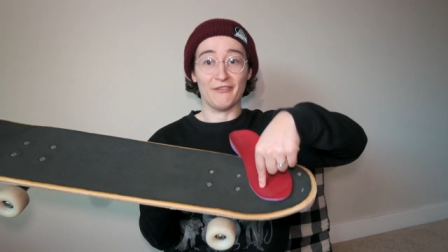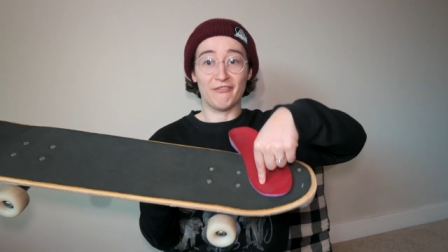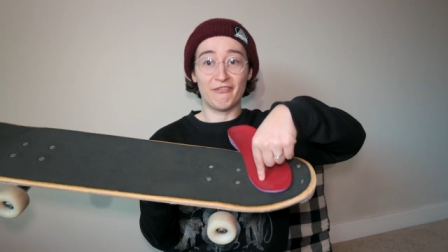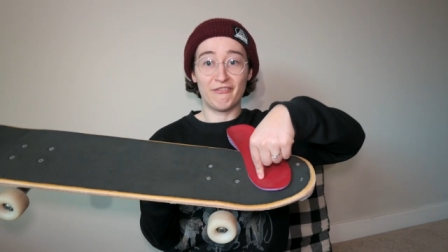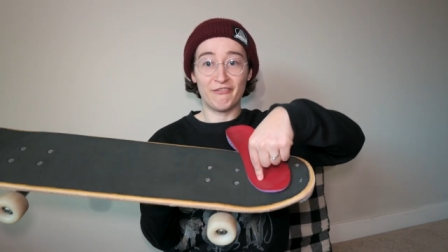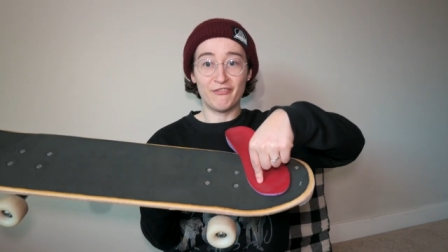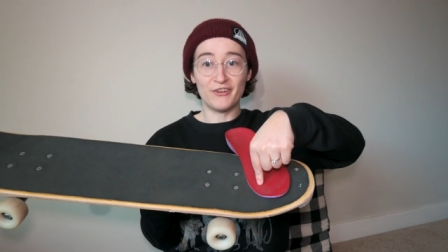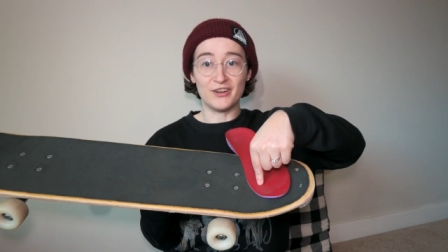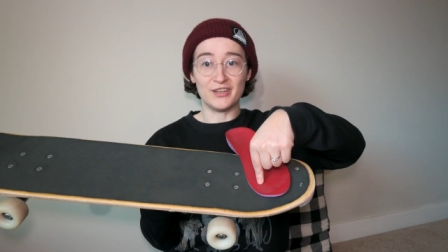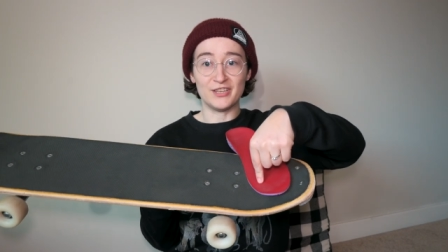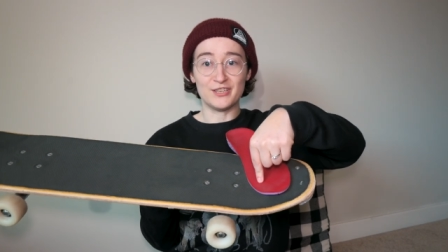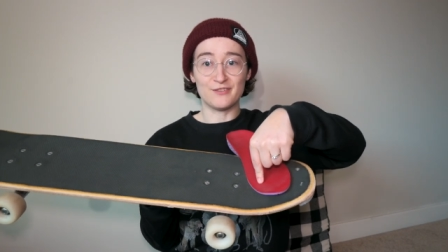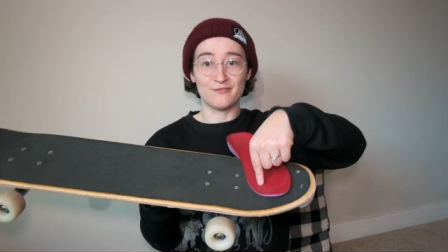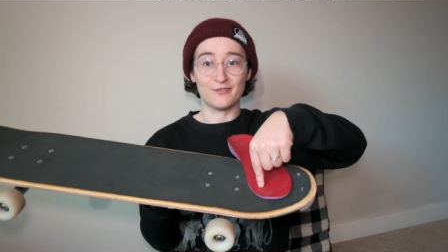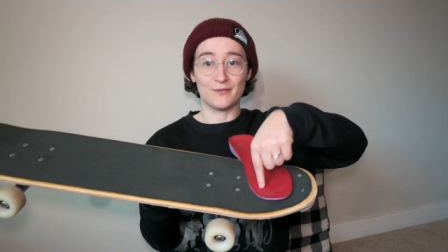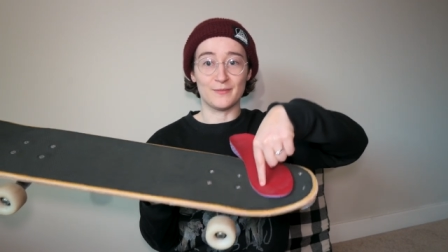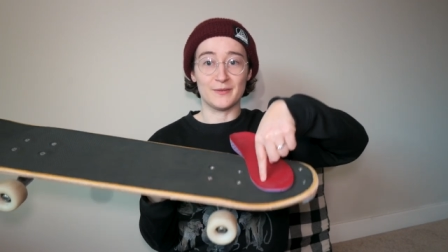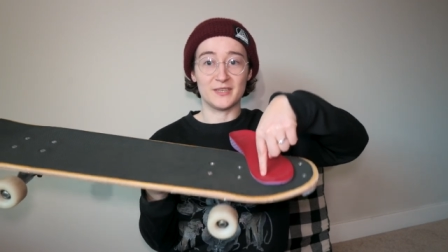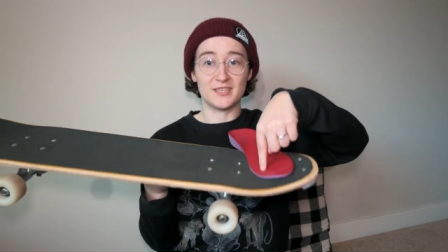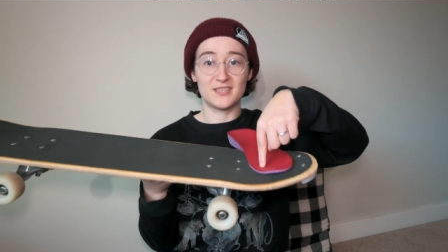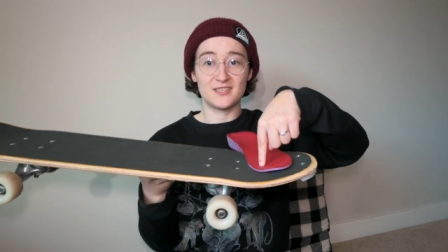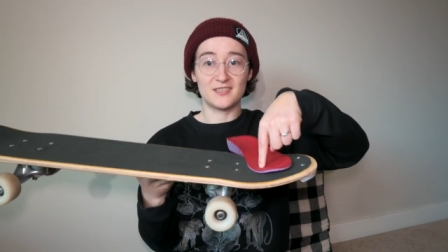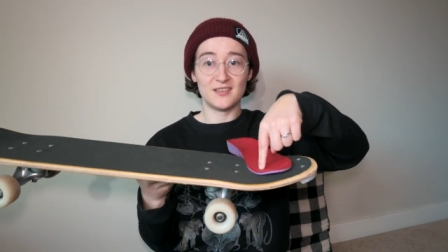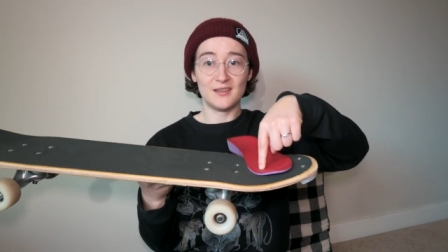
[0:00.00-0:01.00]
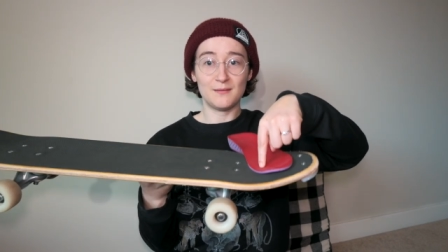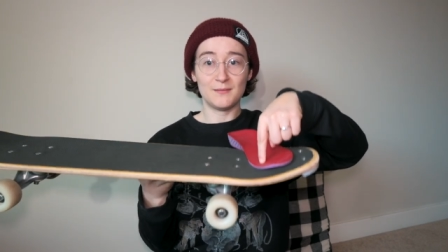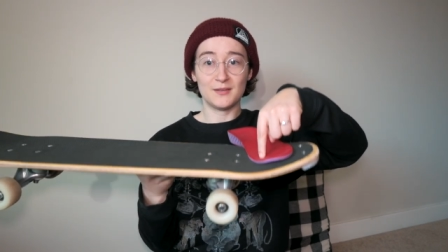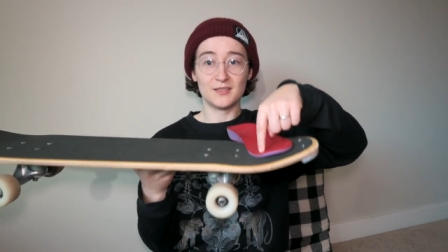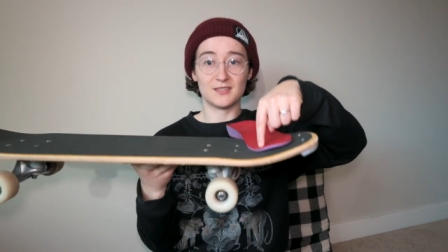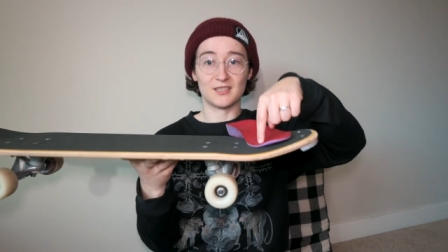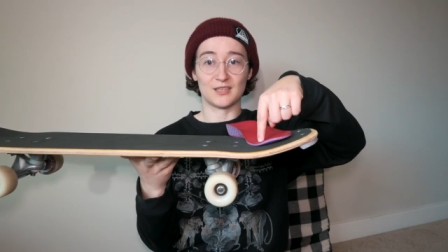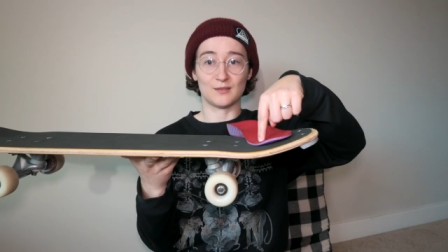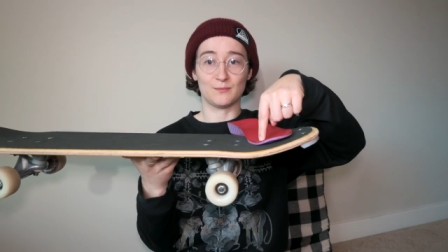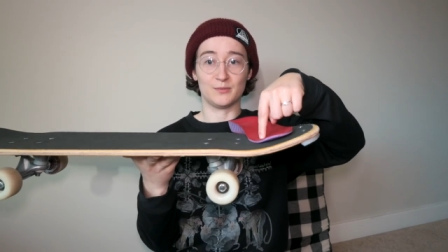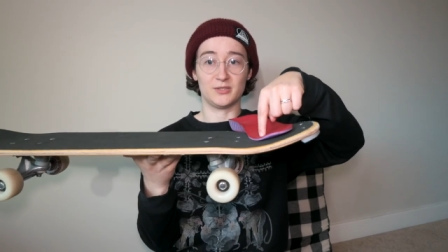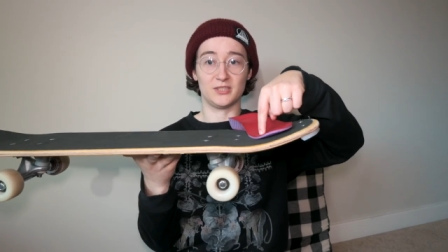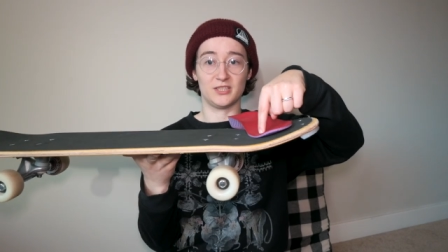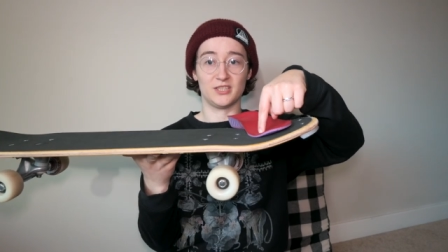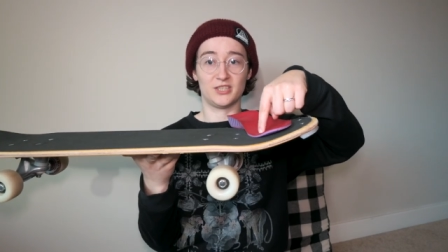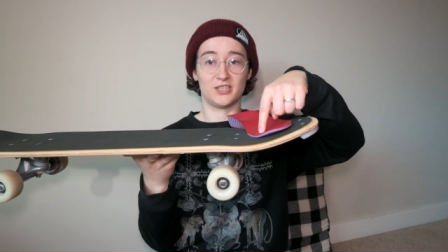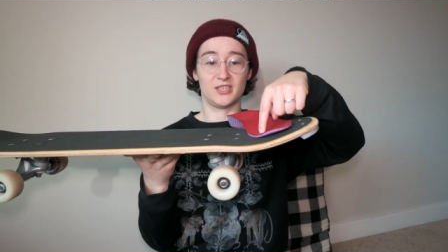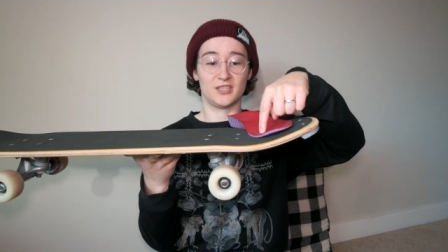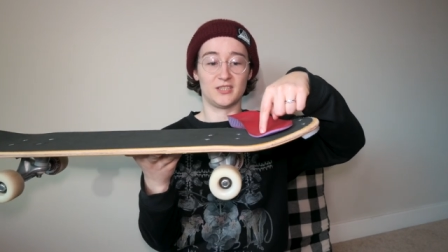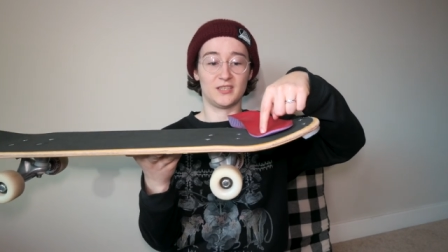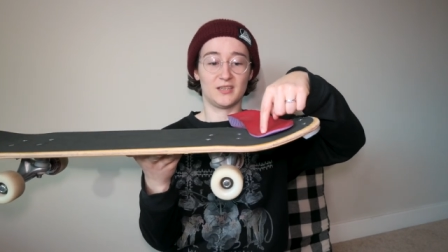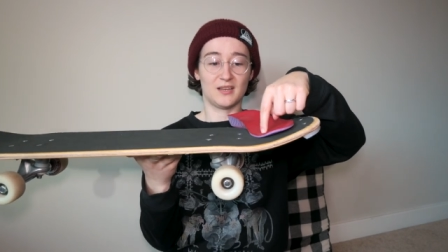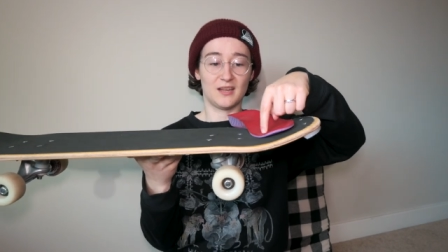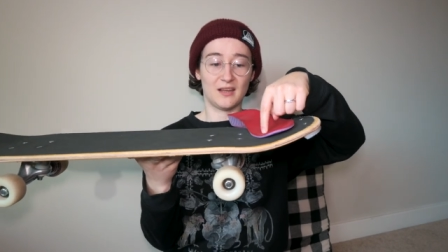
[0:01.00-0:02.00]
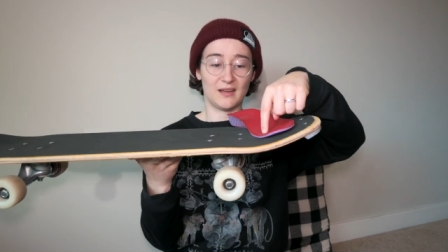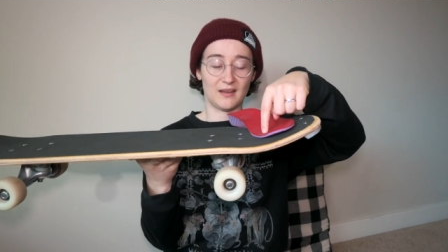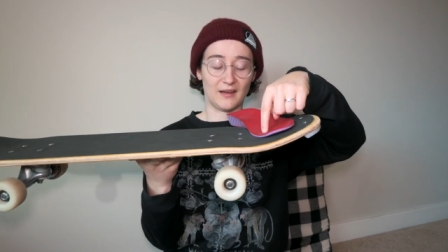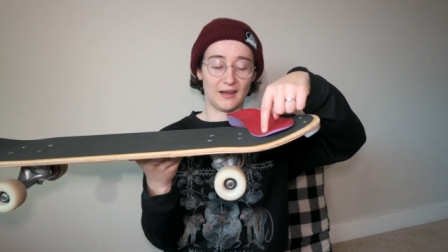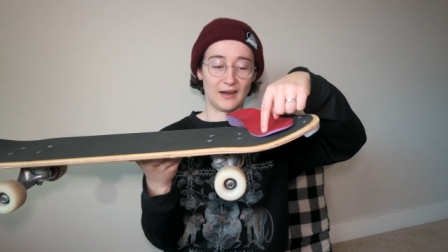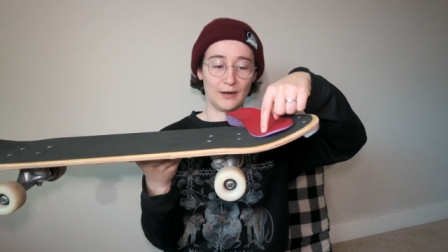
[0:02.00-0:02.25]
foot from the same exact position,